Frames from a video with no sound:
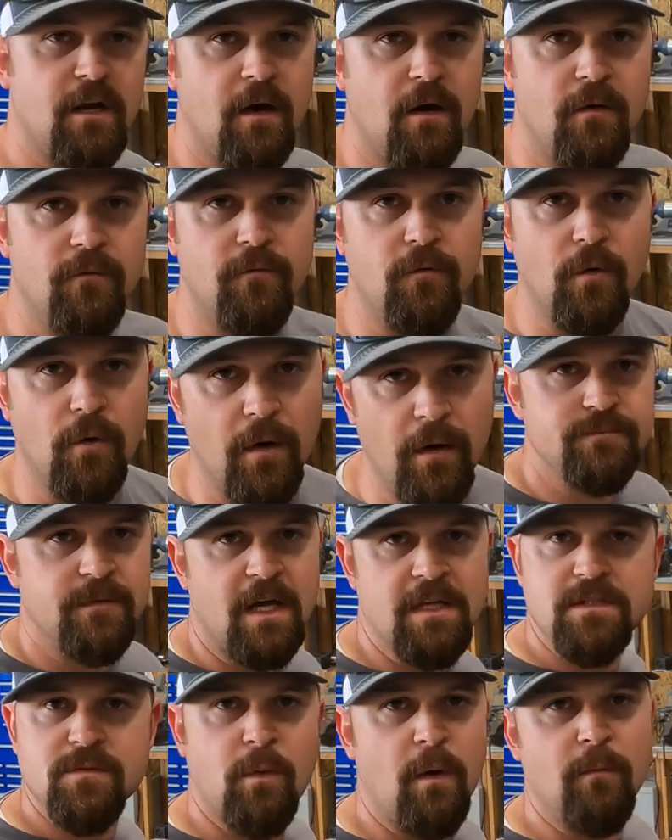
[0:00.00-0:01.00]
to go for it.
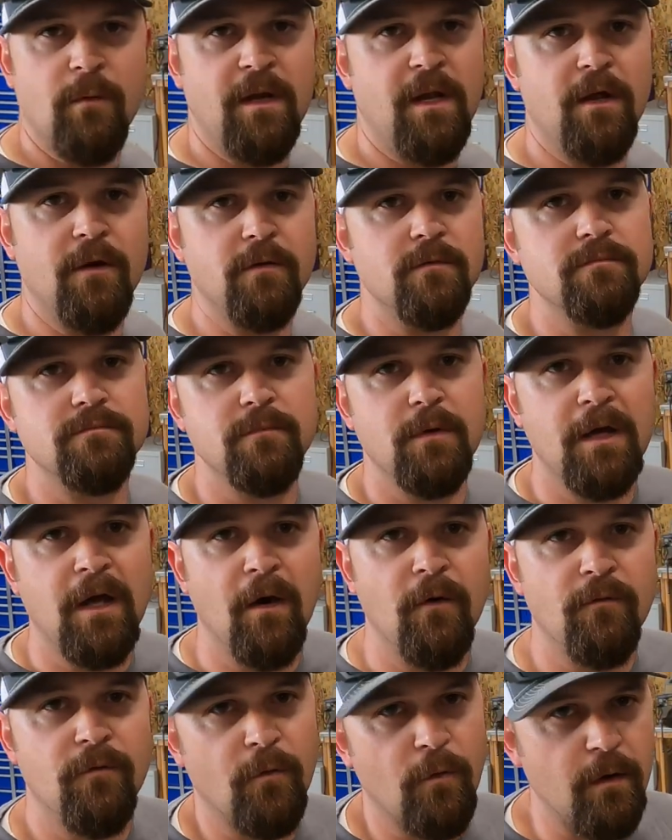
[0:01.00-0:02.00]
That's what we do. We
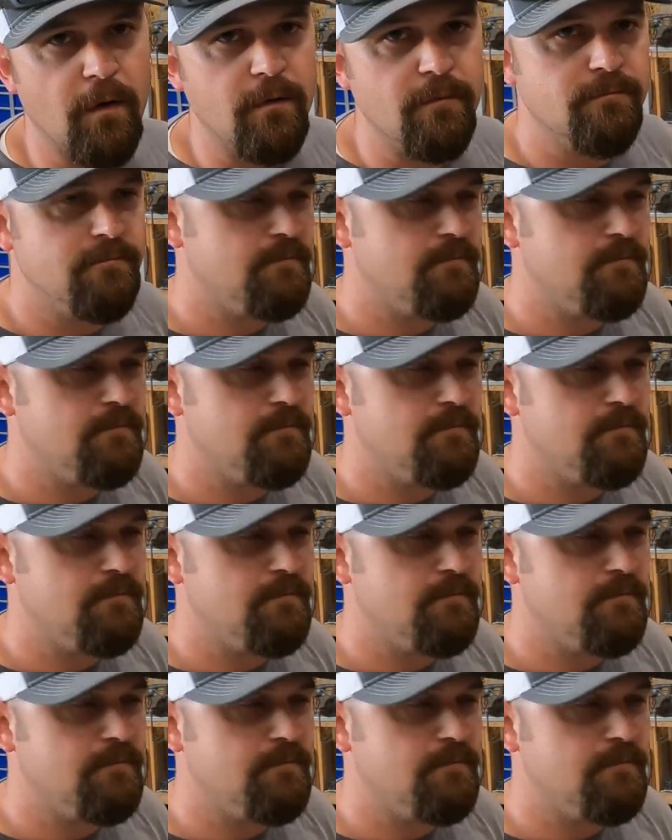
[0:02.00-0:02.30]
go for it.